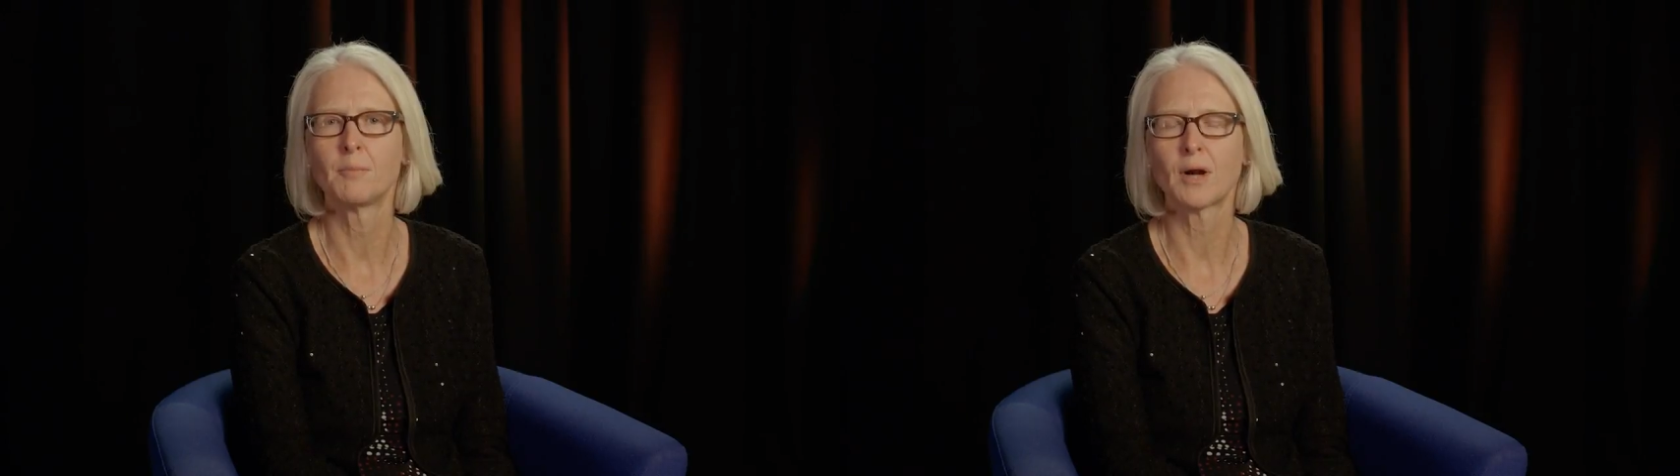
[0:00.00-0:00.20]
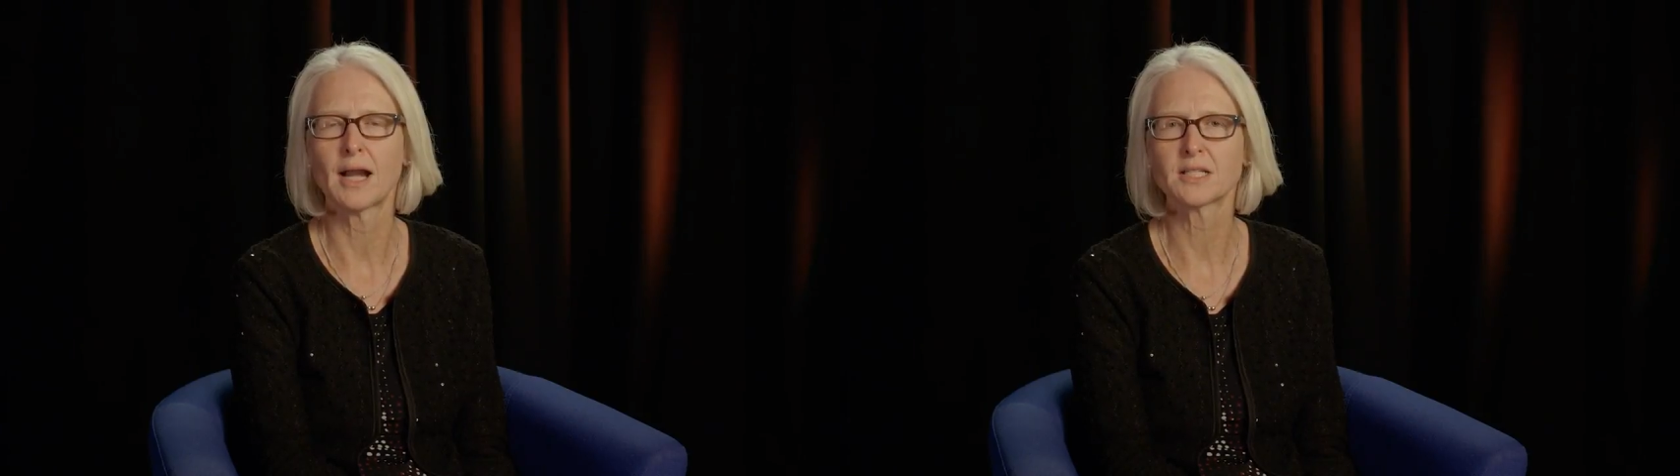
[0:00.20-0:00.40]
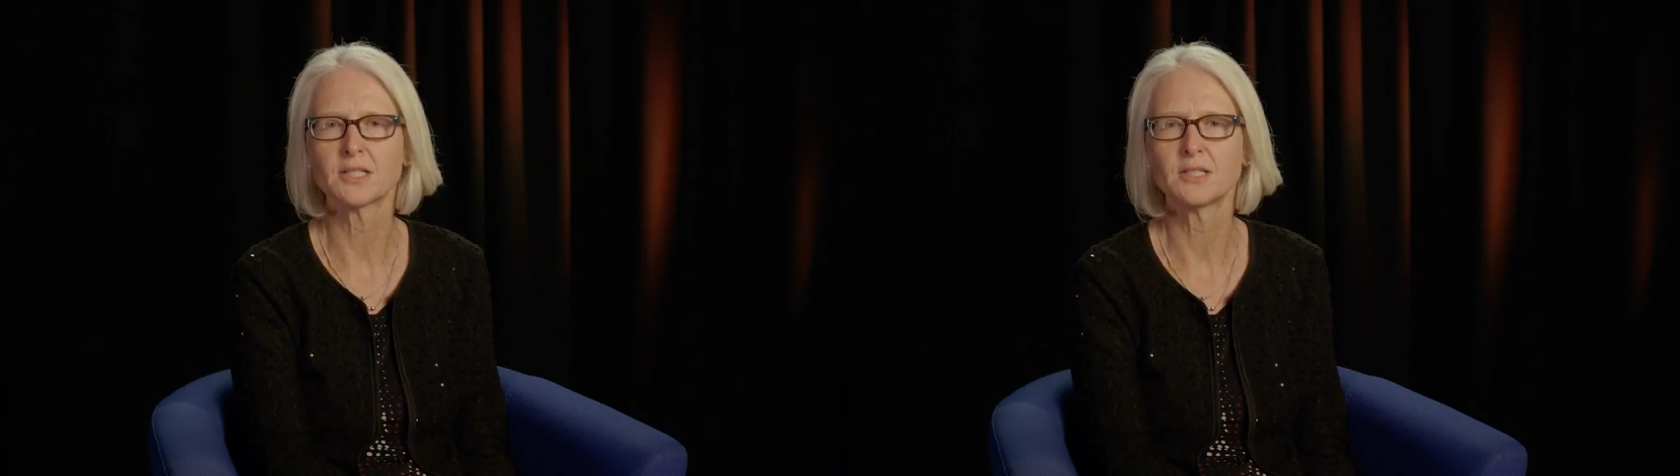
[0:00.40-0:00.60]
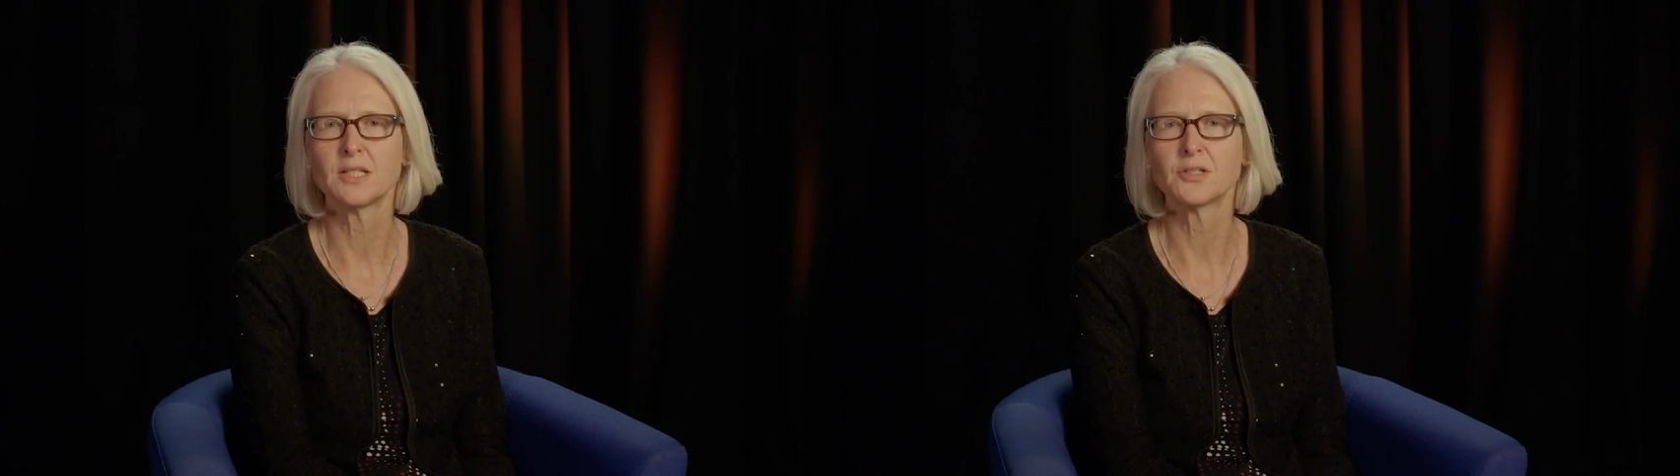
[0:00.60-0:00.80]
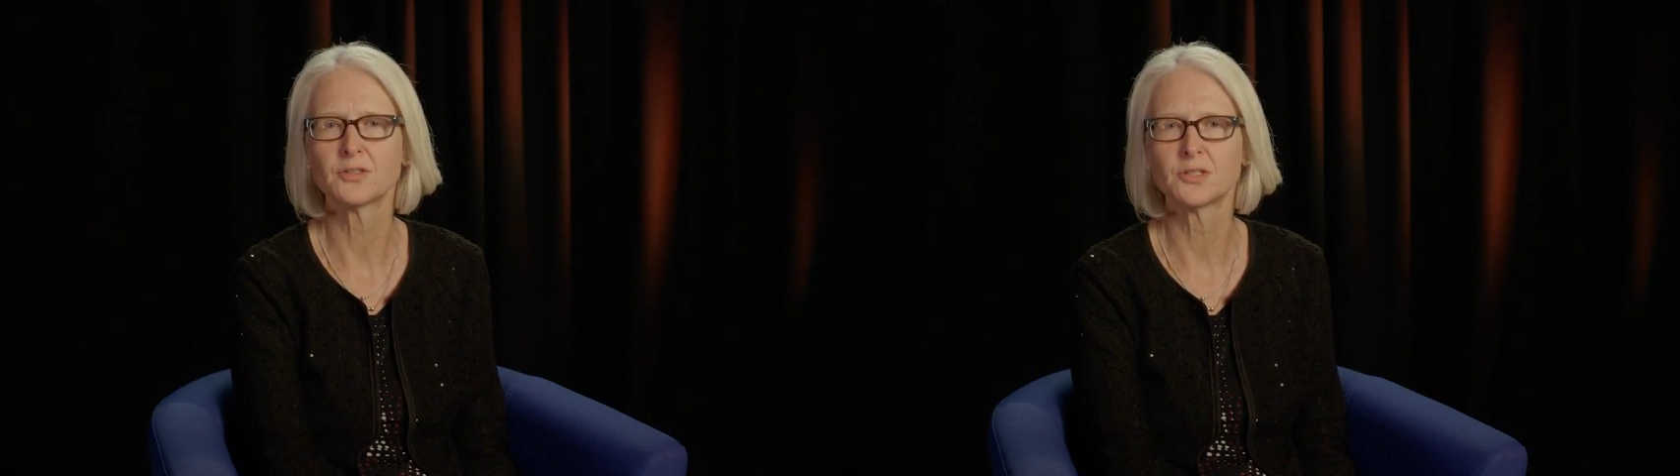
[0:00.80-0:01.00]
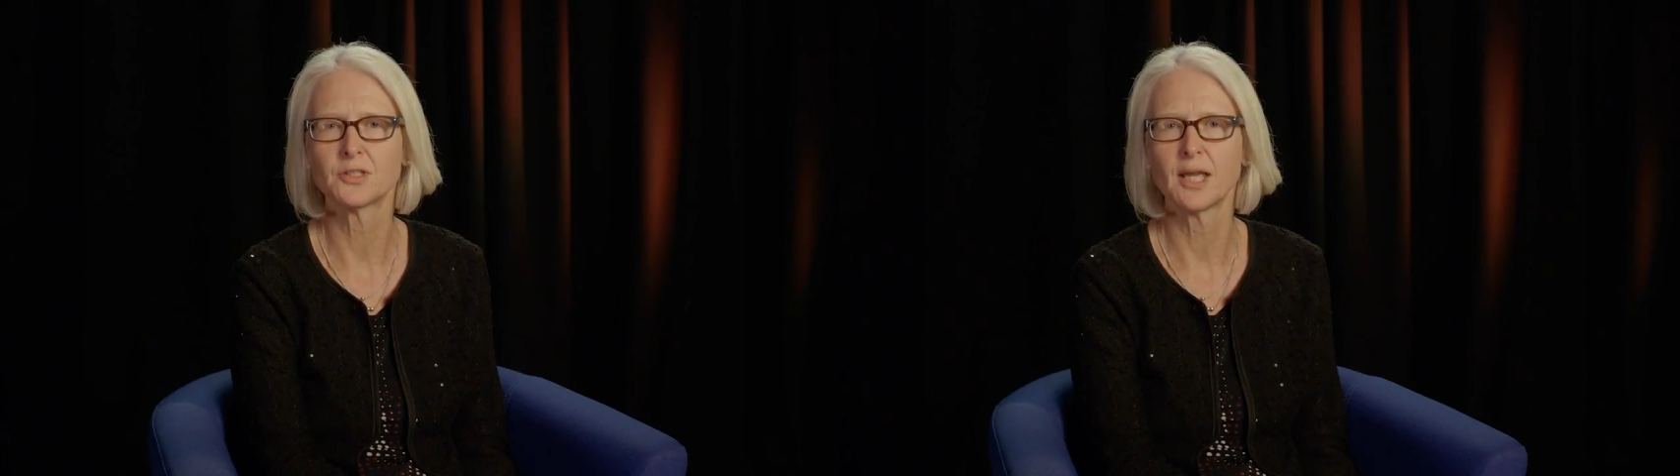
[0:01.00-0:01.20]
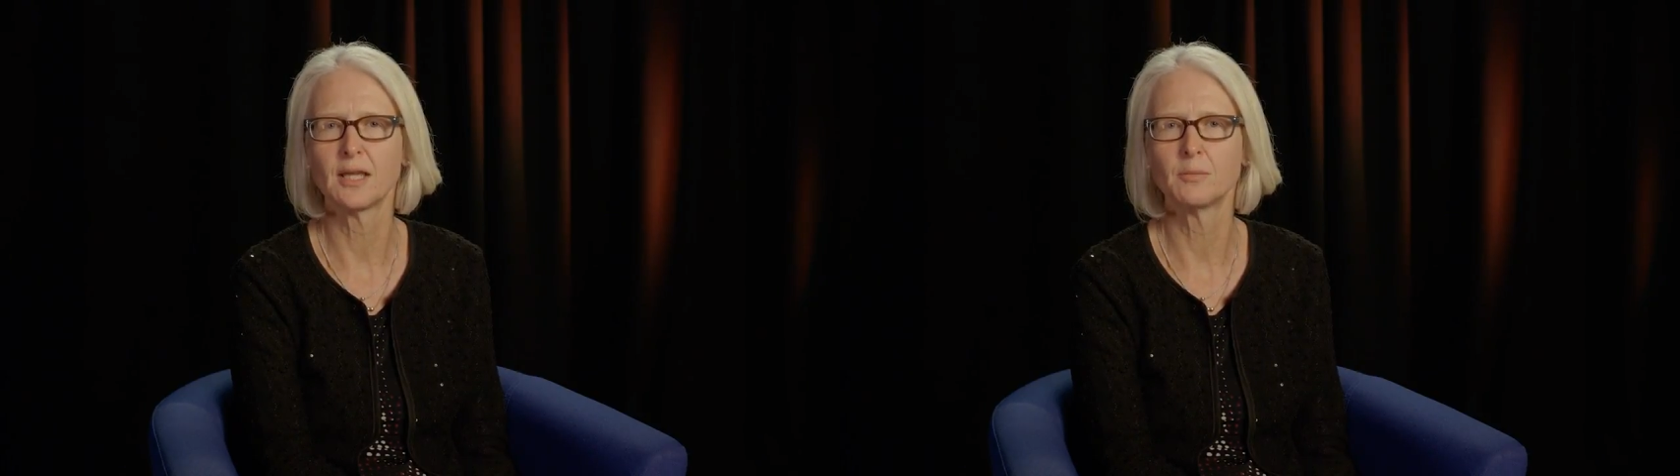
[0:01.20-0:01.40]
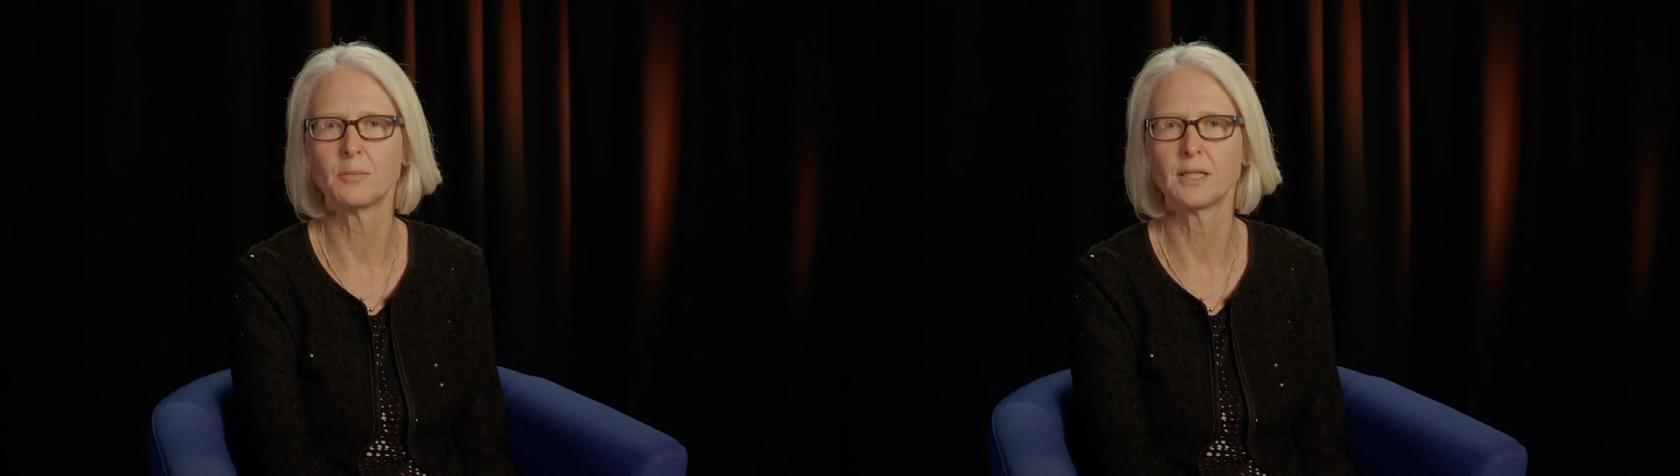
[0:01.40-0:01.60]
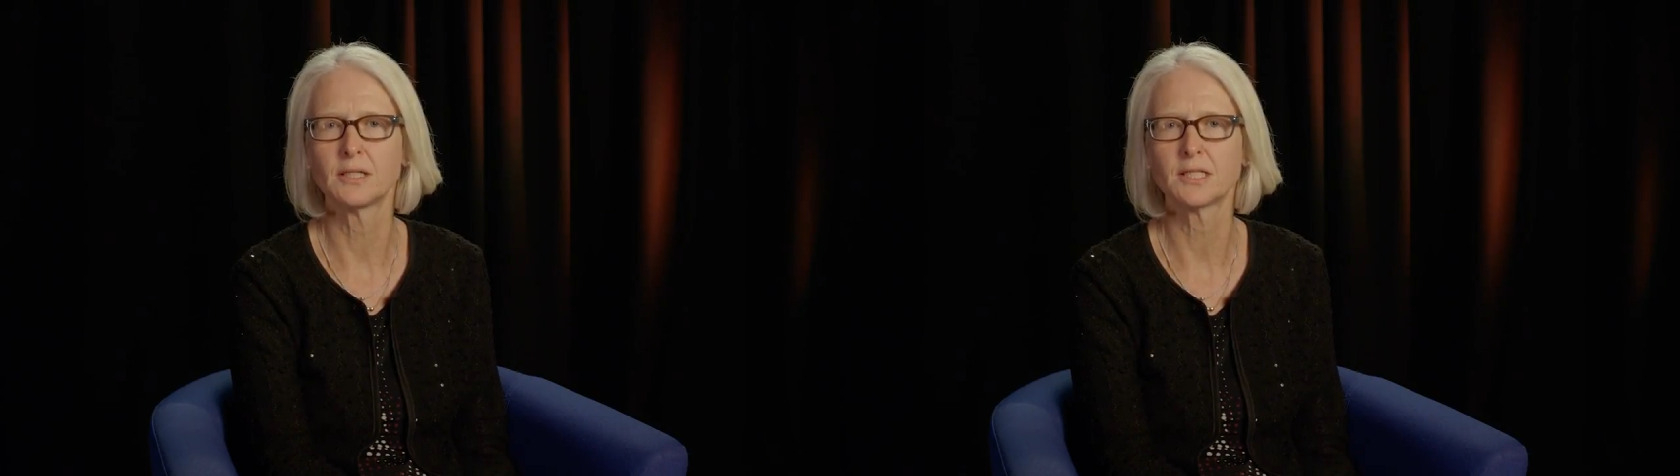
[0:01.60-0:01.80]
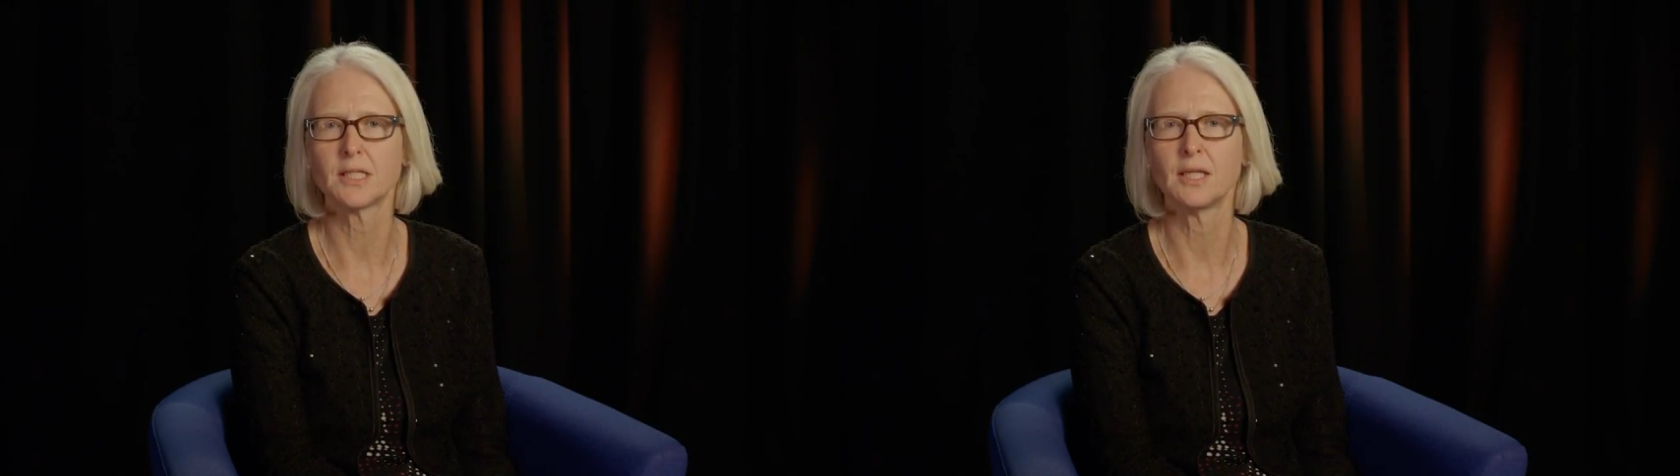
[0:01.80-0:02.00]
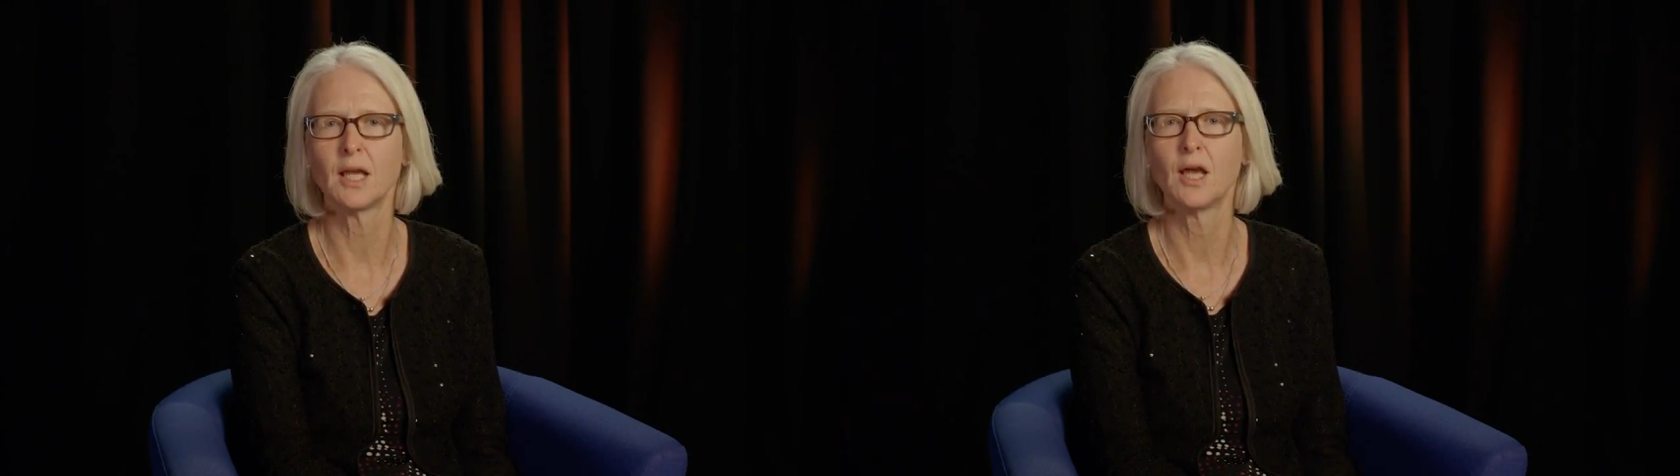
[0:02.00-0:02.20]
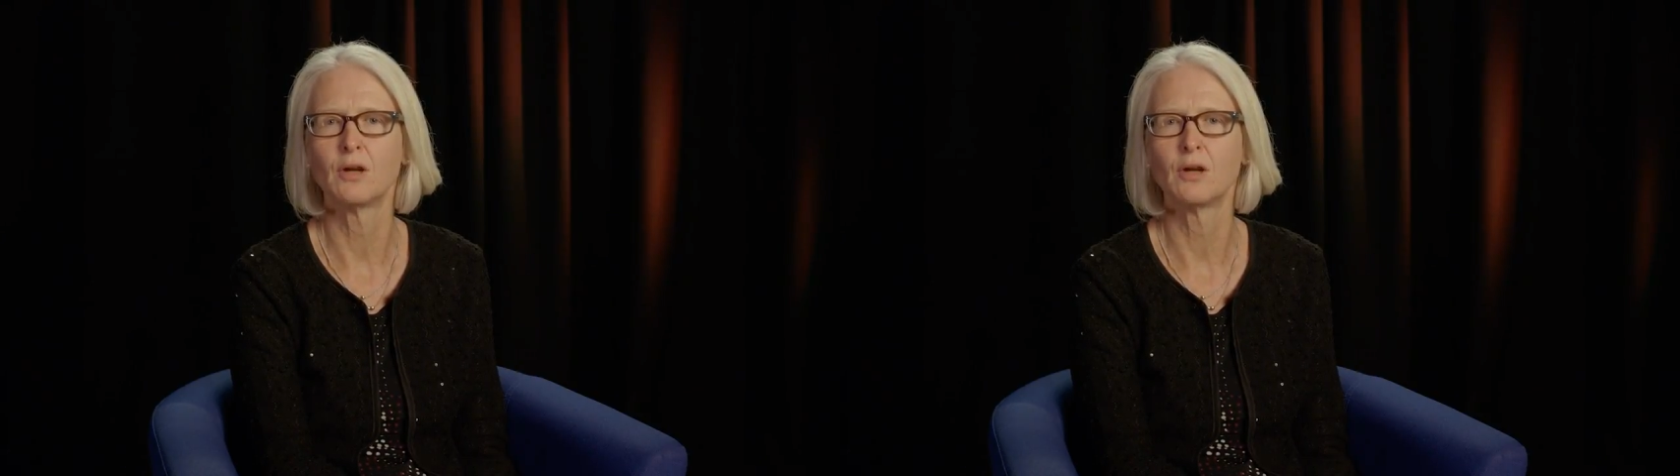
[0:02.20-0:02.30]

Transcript: Practicing Sustainability,